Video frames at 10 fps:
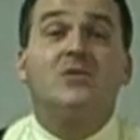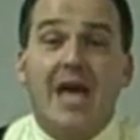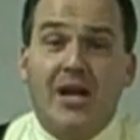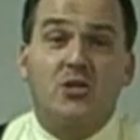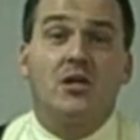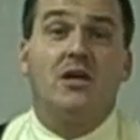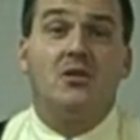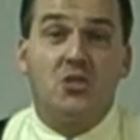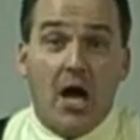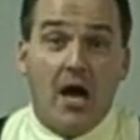actually
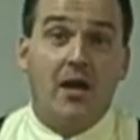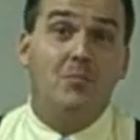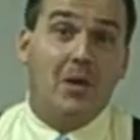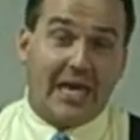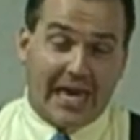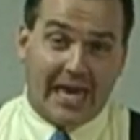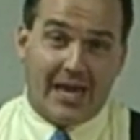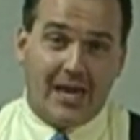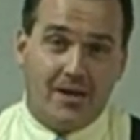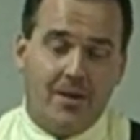John McCain.